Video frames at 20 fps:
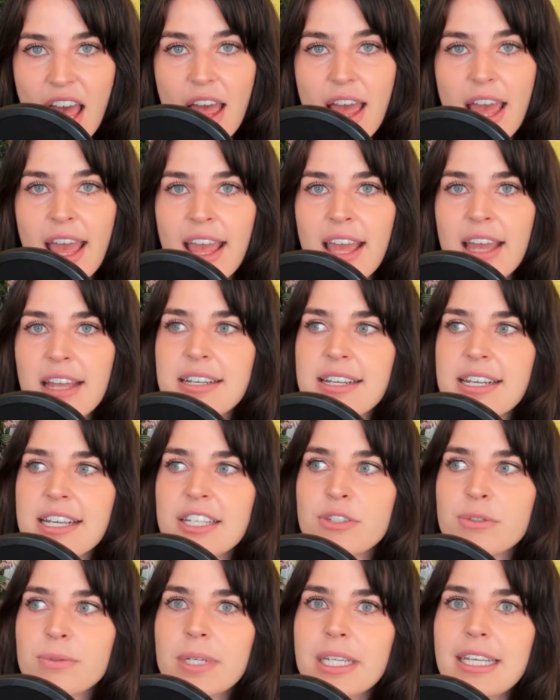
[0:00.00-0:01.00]
and
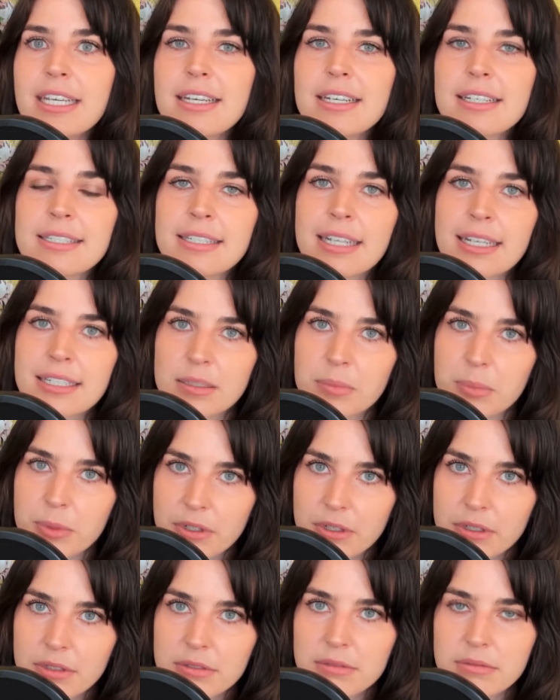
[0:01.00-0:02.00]
it's really
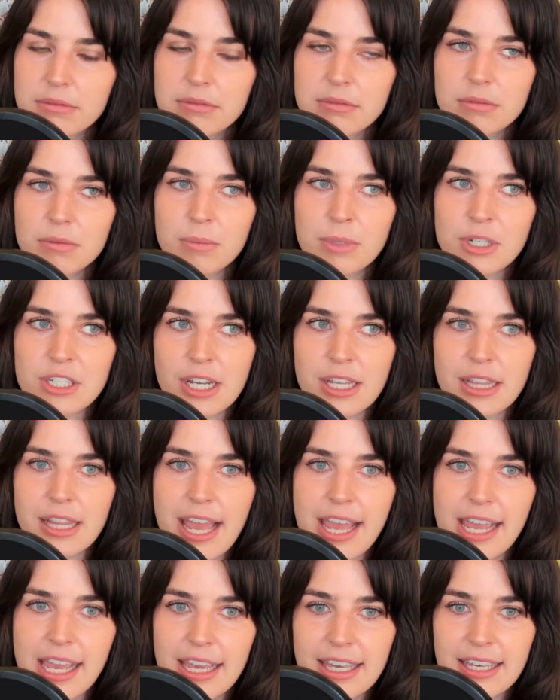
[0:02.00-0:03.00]
accessible, which I
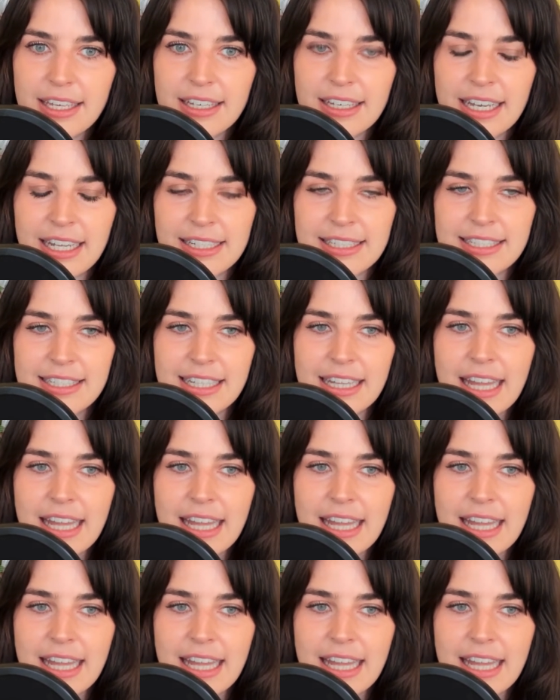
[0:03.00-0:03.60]
like. It's